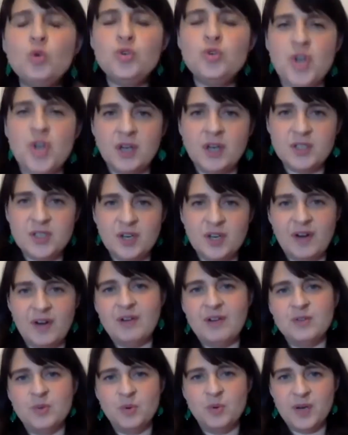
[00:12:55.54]

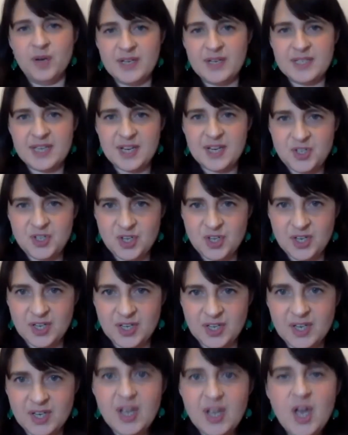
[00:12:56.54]
underground
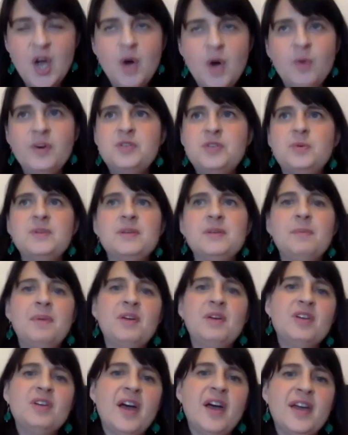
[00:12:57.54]
organization, which was a
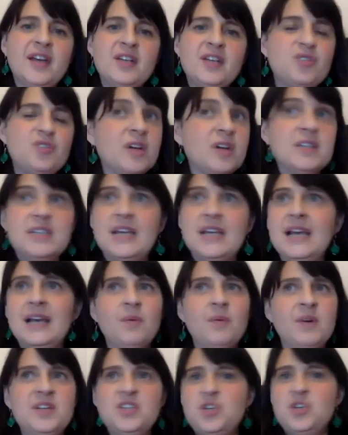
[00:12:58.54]
bit like drug dealing.
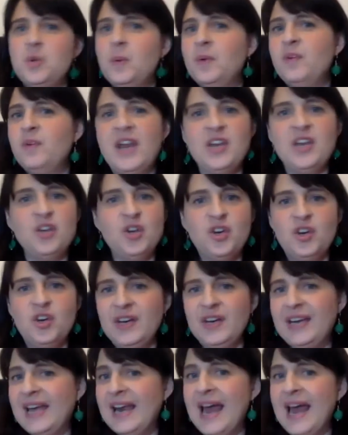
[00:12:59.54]
Once you were in, you couldn't
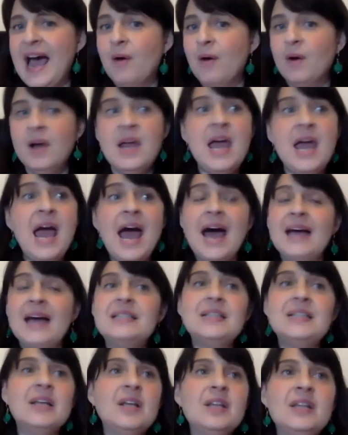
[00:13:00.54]
get out.
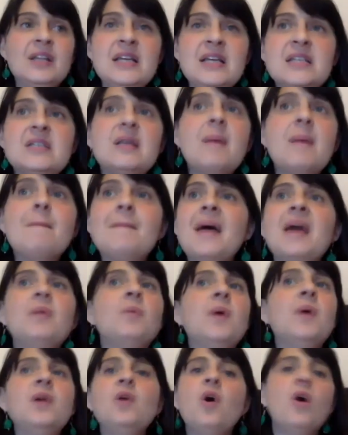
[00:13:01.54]
And these men
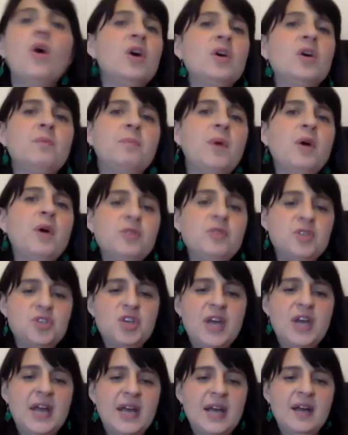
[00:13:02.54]
were not
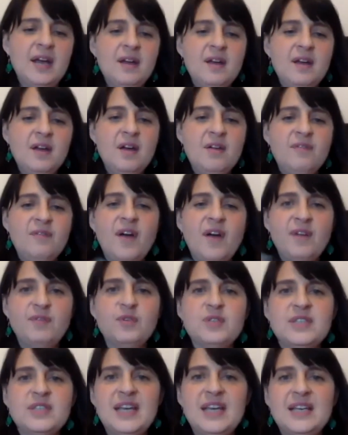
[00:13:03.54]
poaching 5
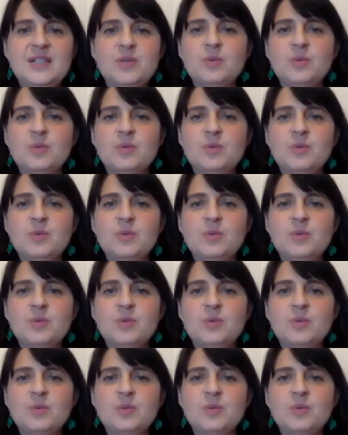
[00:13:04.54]
or 6 or